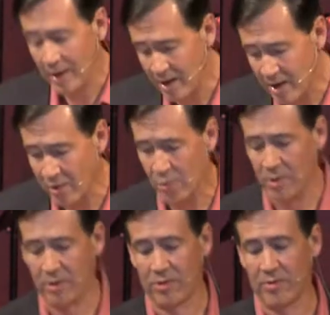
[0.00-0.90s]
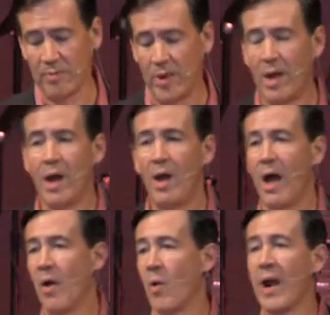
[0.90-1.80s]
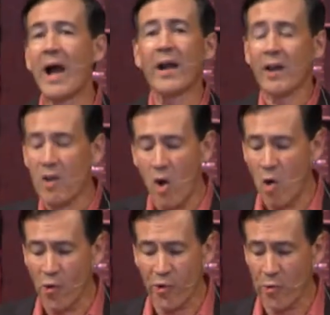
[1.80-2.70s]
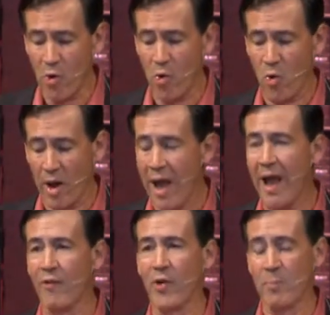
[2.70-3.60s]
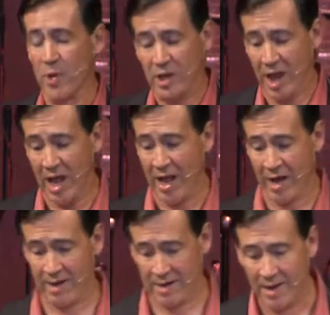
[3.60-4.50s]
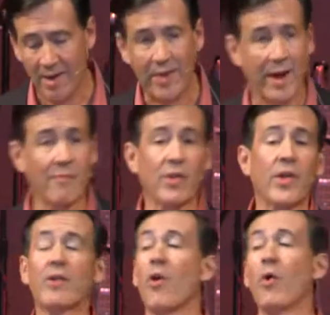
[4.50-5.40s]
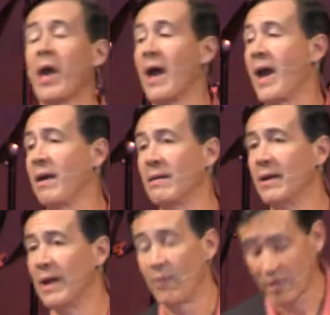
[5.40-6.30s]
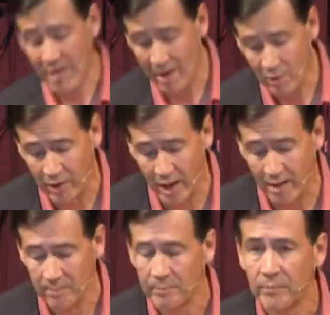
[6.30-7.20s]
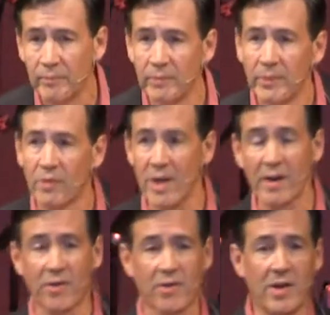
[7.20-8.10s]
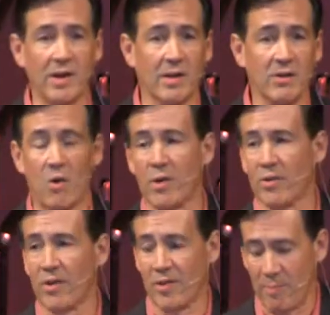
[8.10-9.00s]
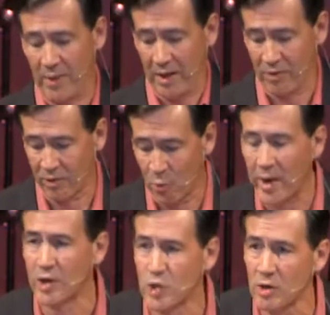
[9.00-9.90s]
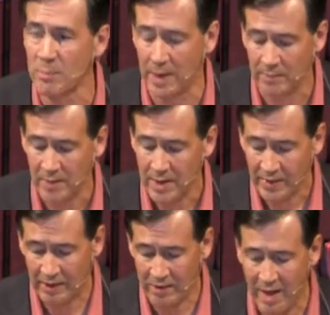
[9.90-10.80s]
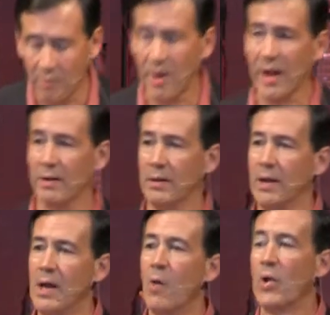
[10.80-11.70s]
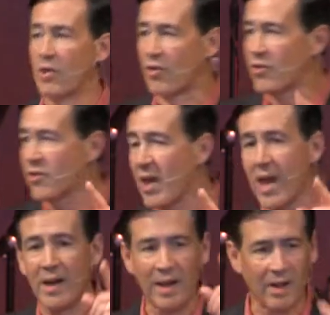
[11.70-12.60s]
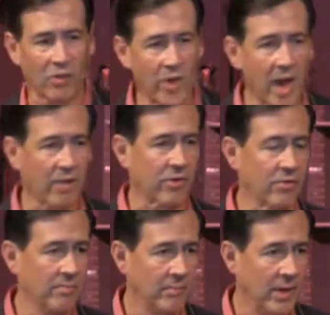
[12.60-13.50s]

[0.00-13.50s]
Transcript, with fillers: In other words, we're not going to go through life and pretend that everything's okay if it's not okay. It's not a sin to notice that something isn't the way it should be, that it's not right. What's a sin is this